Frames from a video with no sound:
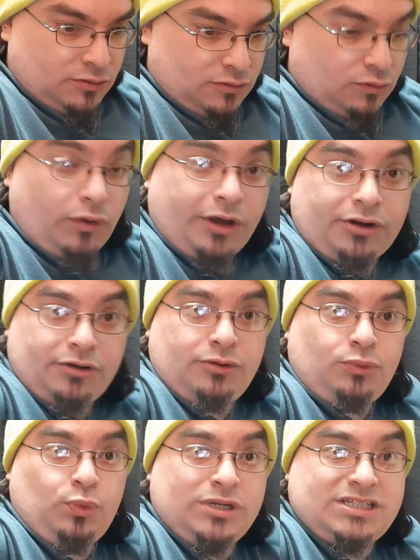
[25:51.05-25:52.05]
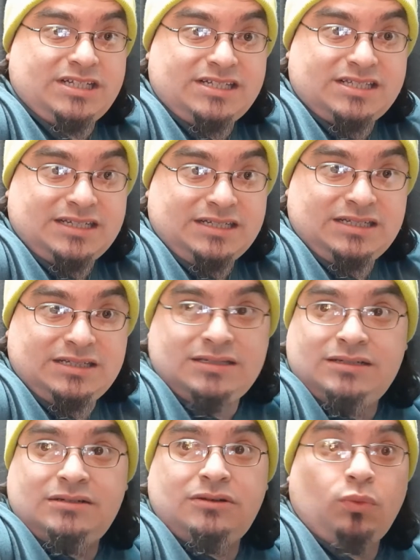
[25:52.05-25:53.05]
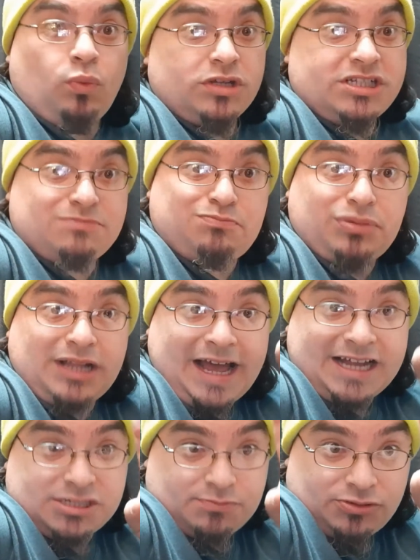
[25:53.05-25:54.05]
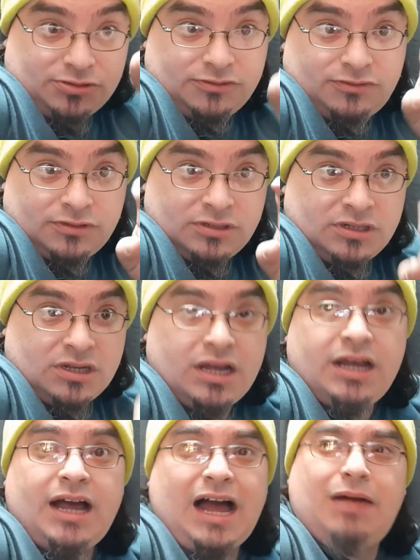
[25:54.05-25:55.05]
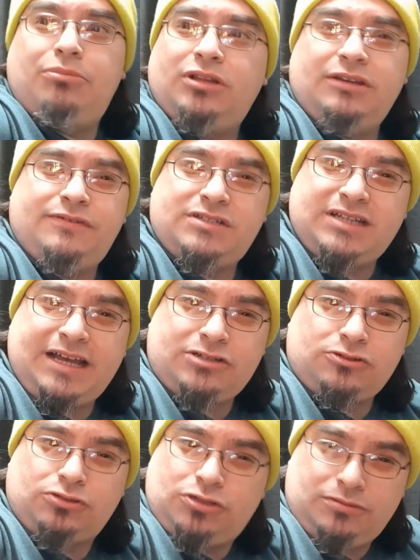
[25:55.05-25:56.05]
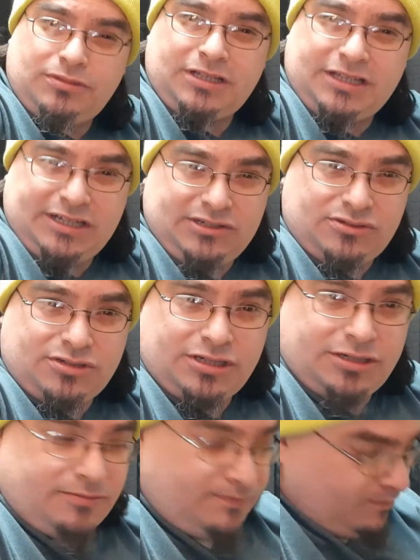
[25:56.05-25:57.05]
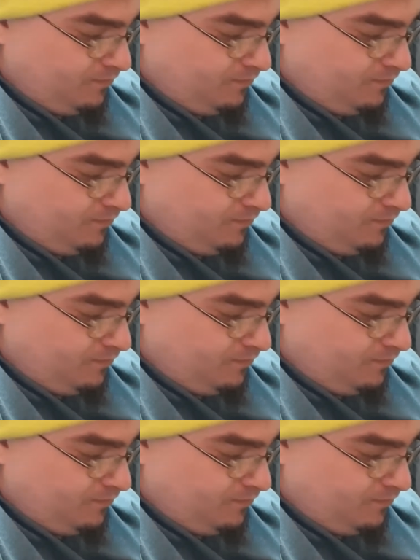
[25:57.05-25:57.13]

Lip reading: water resistant, splash proof, I believe is the actual term that they use on here.